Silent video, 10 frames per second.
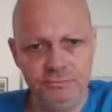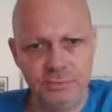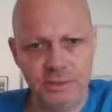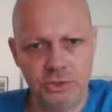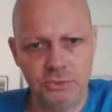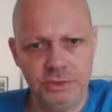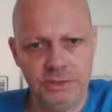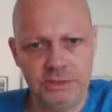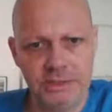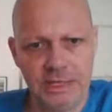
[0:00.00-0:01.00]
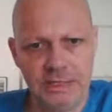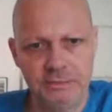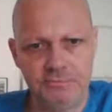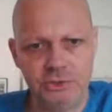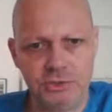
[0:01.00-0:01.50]
my queen
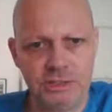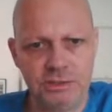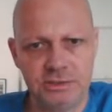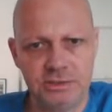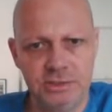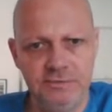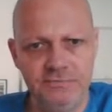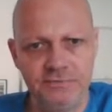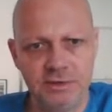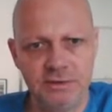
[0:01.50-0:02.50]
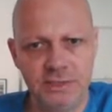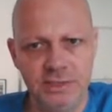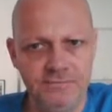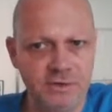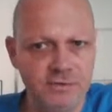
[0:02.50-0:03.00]
can protect this
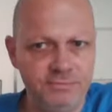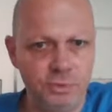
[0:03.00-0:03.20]
e5